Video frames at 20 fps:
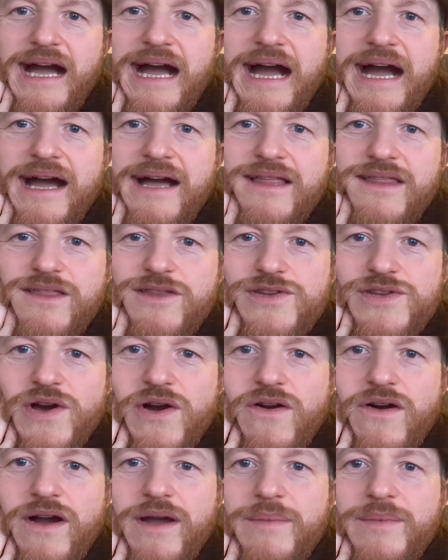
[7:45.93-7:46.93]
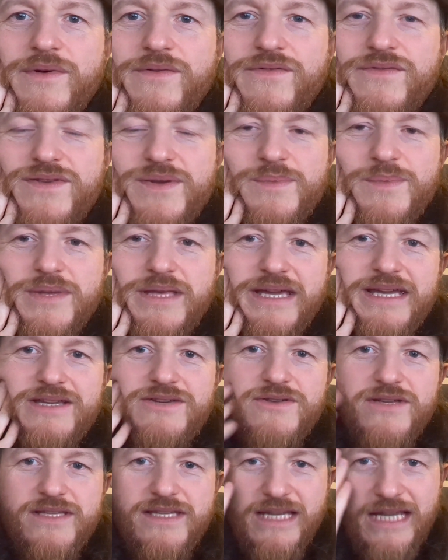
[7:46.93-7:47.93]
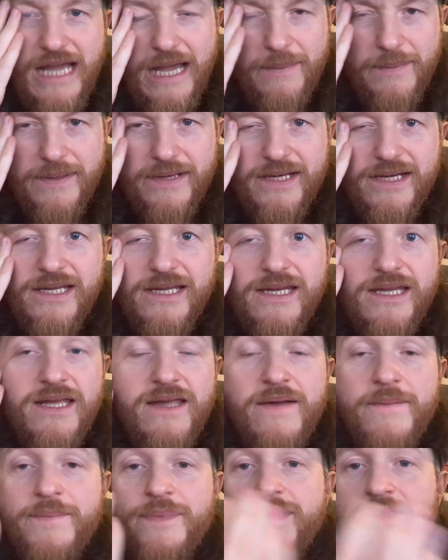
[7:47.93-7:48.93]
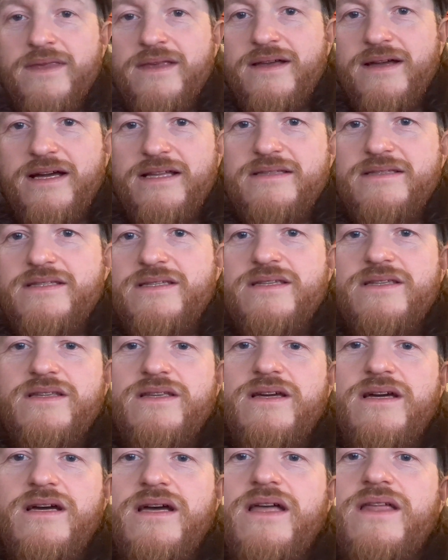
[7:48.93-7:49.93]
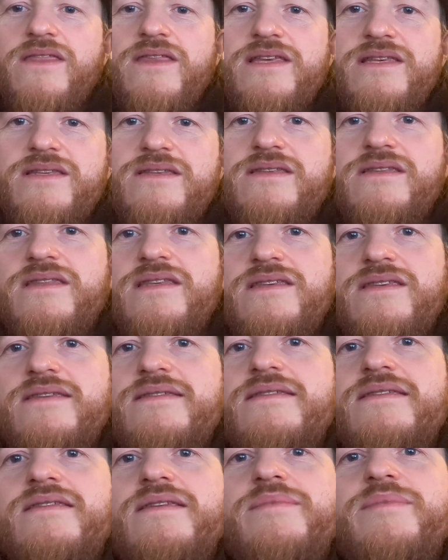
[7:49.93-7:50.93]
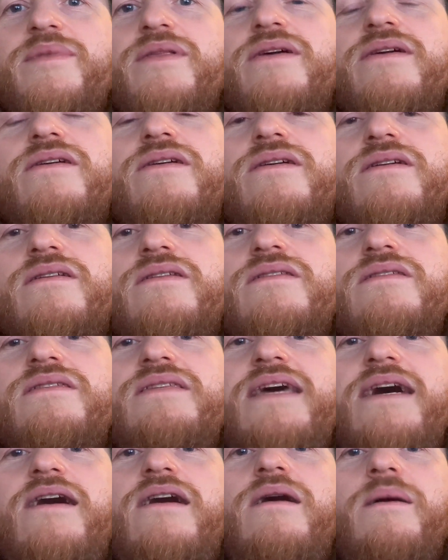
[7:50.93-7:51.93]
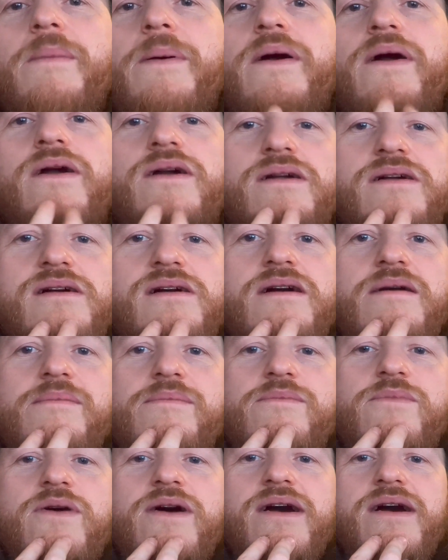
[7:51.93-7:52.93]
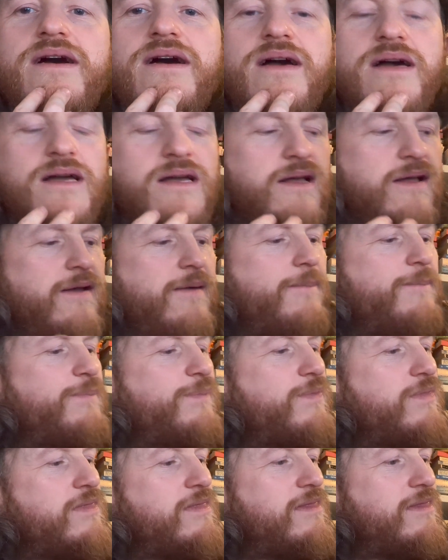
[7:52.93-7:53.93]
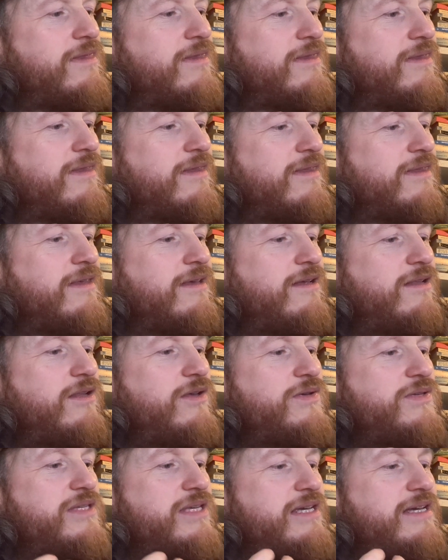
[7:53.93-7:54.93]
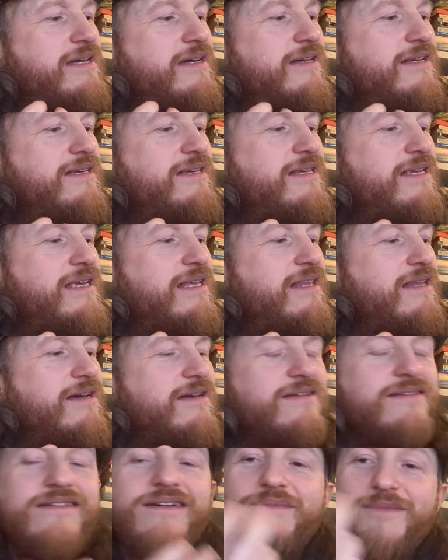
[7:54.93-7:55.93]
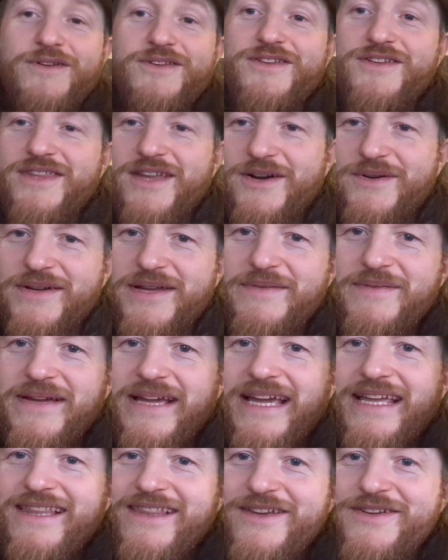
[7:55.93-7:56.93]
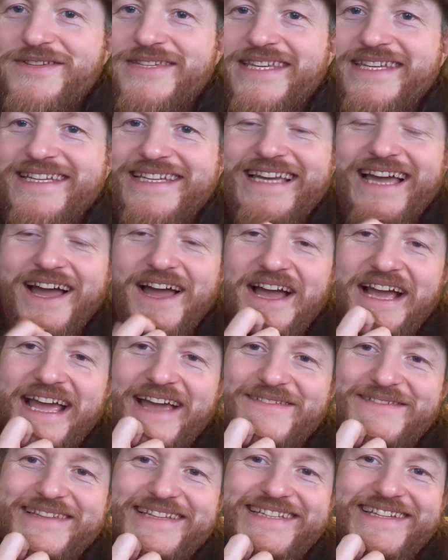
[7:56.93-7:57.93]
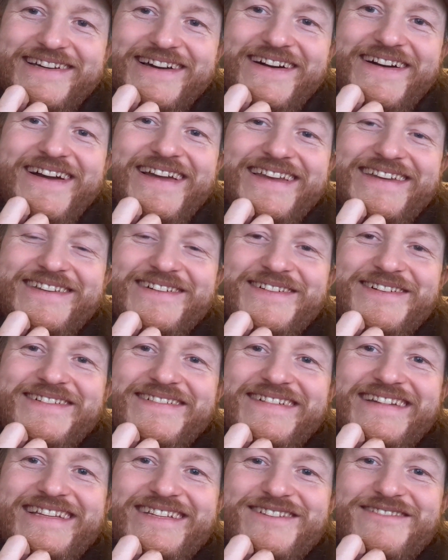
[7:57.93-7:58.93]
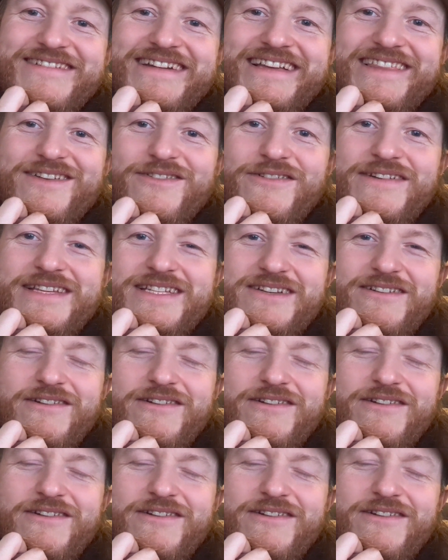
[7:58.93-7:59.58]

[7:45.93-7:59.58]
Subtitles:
at the time of something interesting happening, and this is a similar setup where Lucie de la, I'm not doing the whole name again. Lucie kept a diary during the French